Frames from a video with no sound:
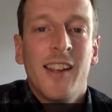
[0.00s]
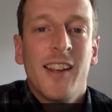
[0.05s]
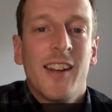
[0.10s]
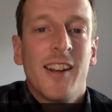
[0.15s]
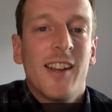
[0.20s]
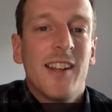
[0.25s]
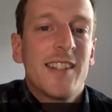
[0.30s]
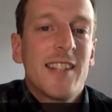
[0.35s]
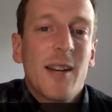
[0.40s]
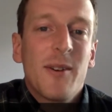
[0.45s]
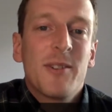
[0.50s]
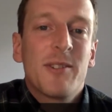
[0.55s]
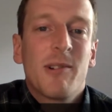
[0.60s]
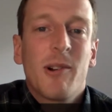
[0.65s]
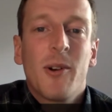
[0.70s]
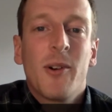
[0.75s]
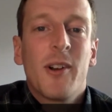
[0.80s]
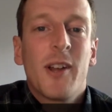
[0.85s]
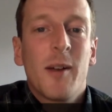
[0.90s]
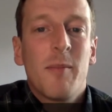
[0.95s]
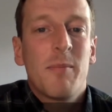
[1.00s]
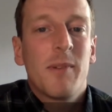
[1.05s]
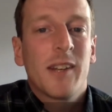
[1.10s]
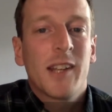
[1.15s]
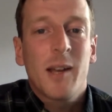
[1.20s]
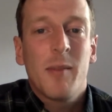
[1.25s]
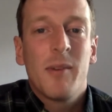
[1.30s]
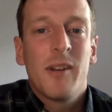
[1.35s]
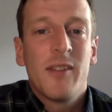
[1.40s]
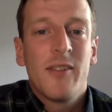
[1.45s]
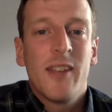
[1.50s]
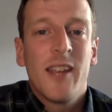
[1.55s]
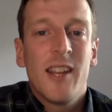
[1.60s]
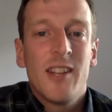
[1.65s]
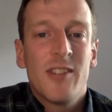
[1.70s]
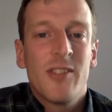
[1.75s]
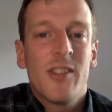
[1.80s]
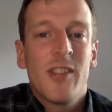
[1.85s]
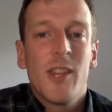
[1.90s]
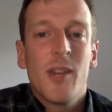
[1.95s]
As I was growing up and coming of
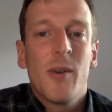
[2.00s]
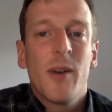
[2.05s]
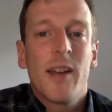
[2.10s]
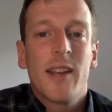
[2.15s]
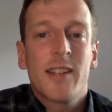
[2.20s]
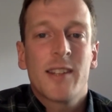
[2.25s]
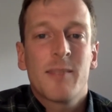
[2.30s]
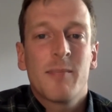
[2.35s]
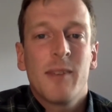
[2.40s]
age in the US,